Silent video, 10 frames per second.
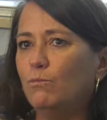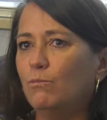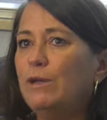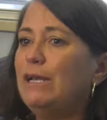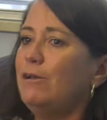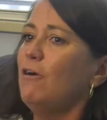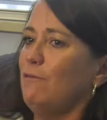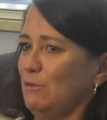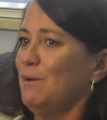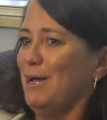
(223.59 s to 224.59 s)
we didn't know if
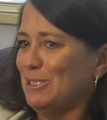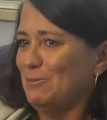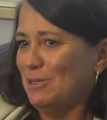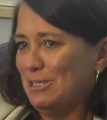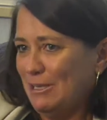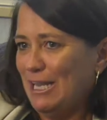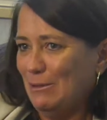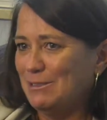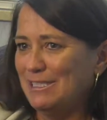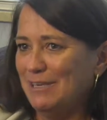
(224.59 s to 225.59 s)
it was possible, because again,
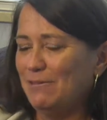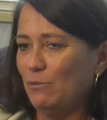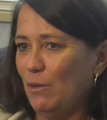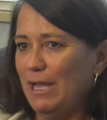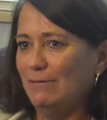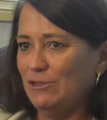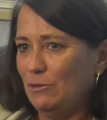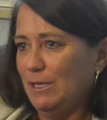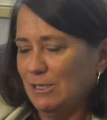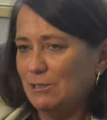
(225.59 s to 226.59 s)
it was a different way of
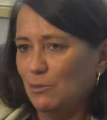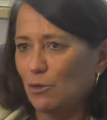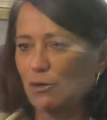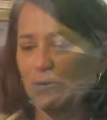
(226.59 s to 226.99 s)
doing a support